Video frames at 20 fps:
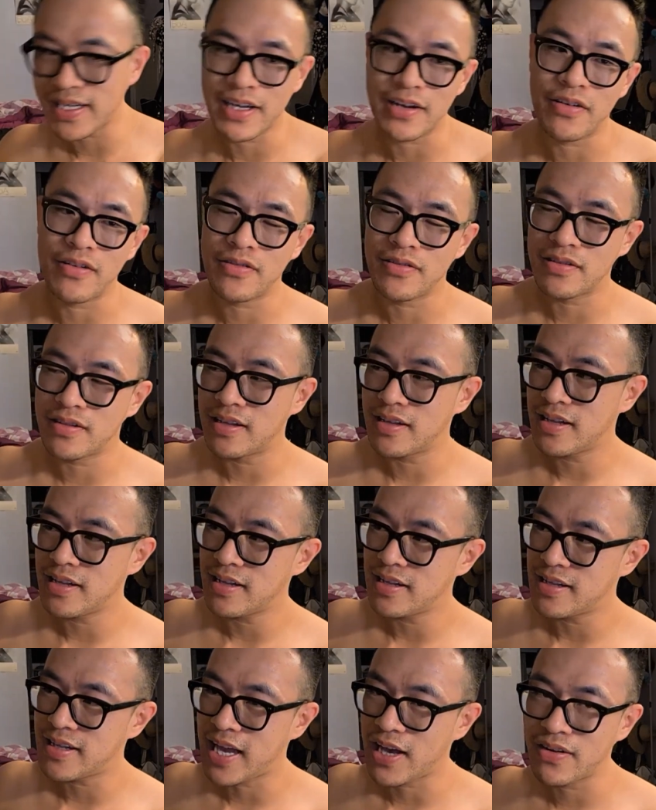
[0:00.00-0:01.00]
I go
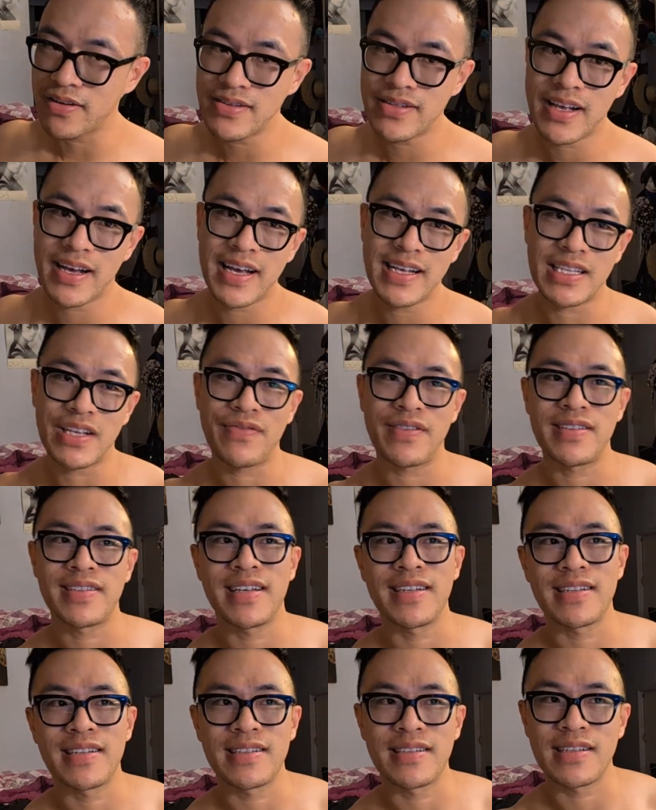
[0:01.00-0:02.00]
down a size if it
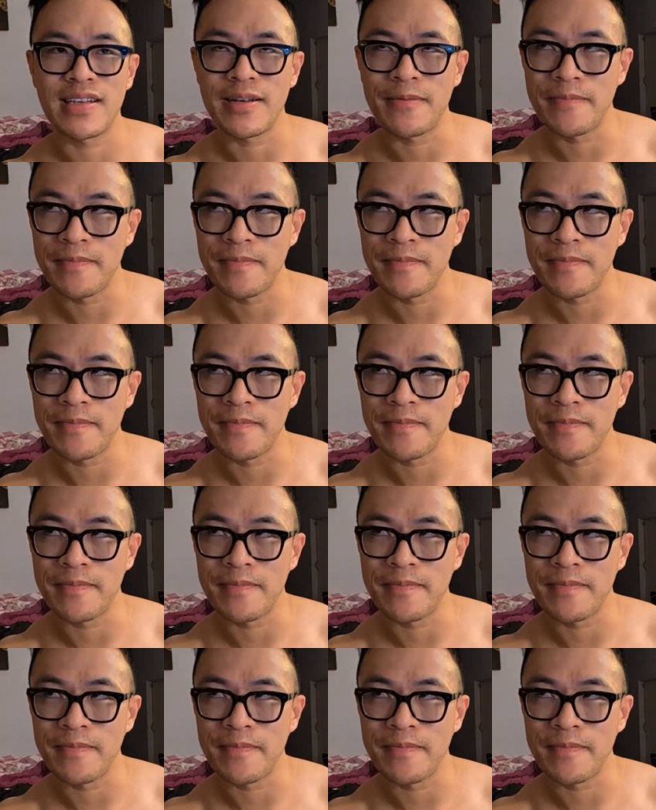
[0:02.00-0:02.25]
says it's